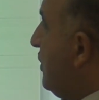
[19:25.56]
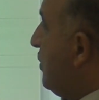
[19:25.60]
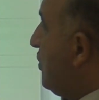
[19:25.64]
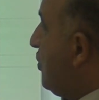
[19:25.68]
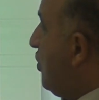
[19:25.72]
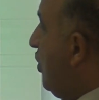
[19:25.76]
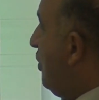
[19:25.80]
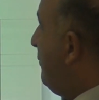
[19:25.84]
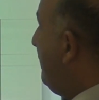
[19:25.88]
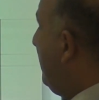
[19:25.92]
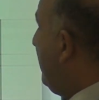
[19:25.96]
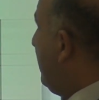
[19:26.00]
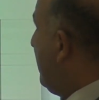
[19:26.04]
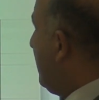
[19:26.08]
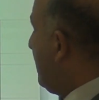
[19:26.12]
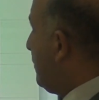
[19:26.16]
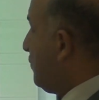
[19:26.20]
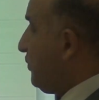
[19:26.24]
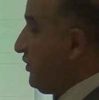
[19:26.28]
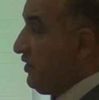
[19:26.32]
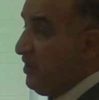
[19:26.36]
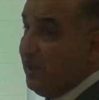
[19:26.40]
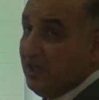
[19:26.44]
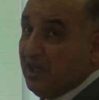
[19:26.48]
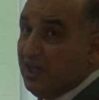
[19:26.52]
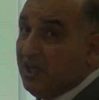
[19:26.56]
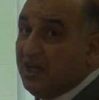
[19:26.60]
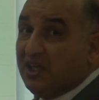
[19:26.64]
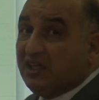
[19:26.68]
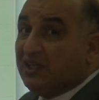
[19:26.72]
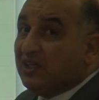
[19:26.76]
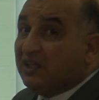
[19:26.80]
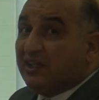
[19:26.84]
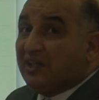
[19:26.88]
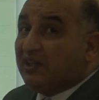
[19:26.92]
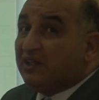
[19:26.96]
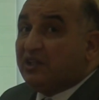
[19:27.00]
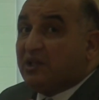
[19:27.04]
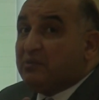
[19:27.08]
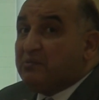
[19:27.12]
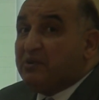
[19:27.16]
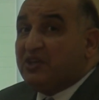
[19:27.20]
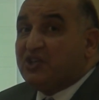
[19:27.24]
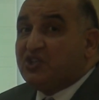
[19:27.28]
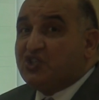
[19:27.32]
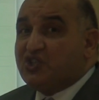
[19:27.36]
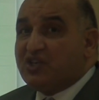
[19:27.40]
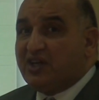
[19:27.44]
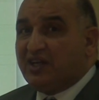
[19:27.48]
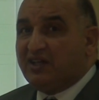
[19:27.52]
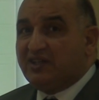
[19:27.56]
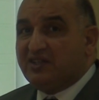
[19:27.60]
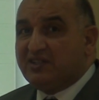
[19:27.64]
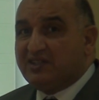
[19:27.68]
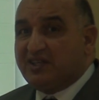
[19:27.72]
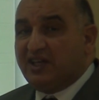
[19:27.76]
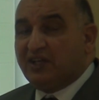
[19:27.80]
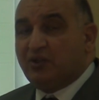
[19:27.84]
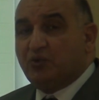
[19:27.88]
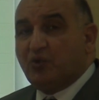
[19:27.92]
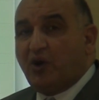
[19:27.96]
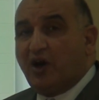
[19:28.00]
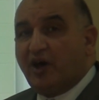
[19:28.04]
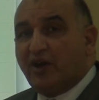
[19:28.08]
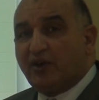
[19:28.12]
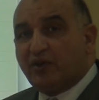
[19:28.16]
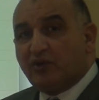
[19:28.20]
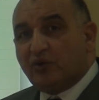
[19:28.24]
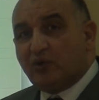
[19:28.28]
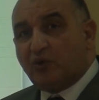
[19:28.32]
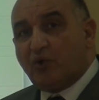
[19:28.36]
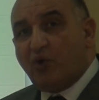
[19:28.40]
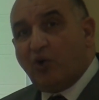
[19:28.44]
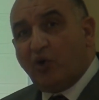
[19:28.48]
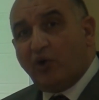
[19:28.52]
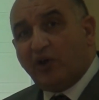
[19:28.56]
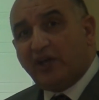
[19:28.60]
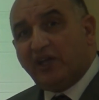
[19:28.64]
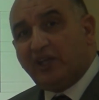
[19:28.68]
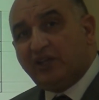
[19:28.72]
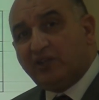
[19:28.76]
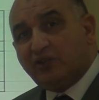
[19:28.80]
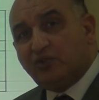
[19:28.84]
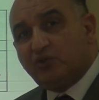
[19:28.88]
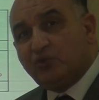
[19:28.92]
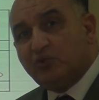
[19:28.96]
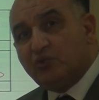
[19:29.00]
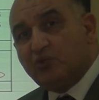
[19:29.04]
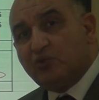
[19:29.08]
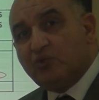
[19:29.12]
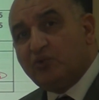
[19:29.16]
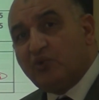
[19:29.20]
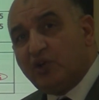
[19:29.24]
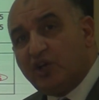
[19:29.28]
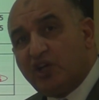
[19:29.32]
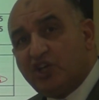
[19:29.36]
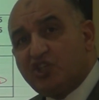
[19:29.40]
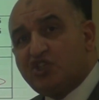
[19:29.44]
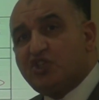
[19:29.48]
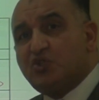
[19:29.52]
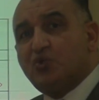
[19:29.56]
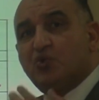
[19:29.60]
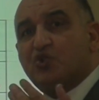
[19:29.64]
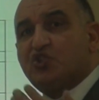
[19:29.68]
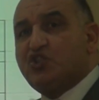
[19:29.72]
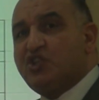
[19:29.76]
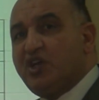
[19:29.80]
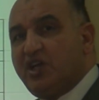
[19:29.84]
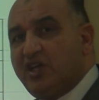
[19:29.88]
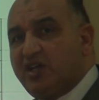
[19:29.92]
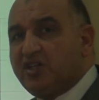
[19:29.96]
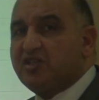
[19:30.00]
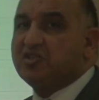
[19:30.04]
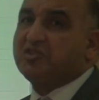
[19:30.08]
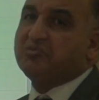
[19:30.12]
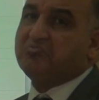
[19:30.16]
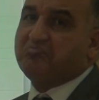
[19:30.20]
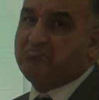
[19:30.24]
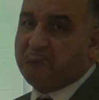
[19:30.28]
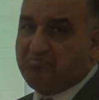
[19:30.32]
Common equity, he didn't mention that we are going to issue shares.